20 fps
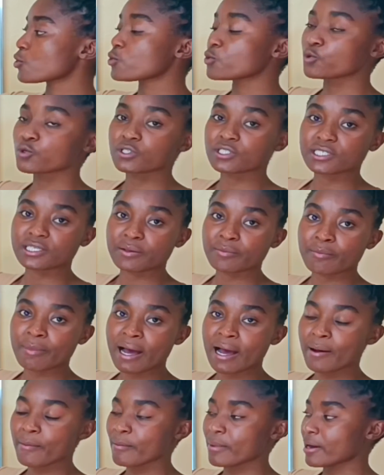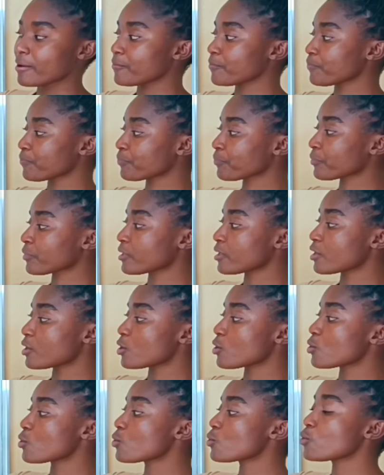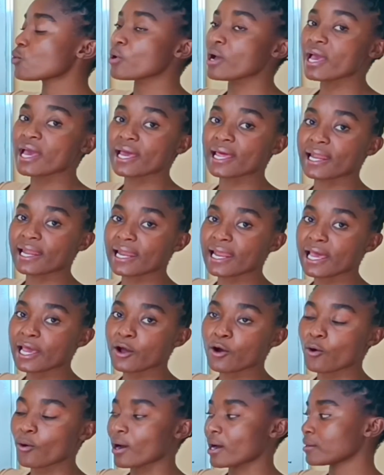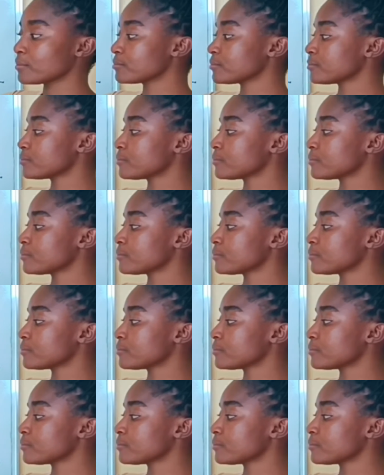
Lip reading: kusimama, kuelewa,